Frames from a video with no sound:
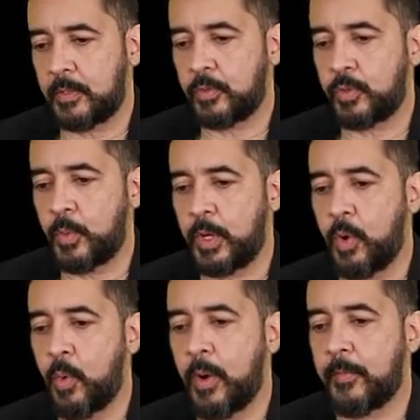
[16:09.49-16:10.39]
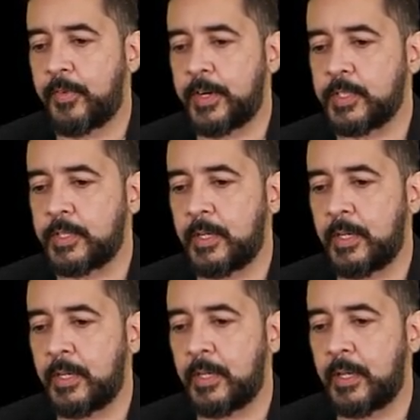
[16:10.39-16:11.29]
so we go first
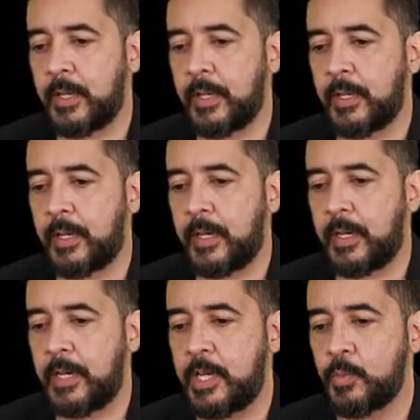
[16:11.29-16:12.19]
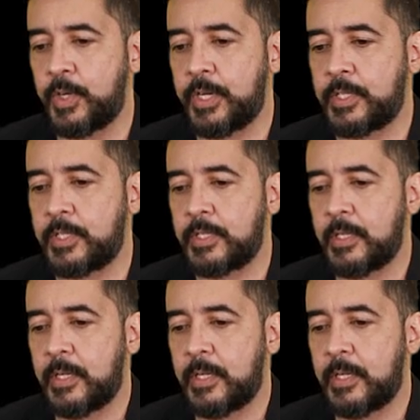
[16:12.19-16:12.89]
inwards,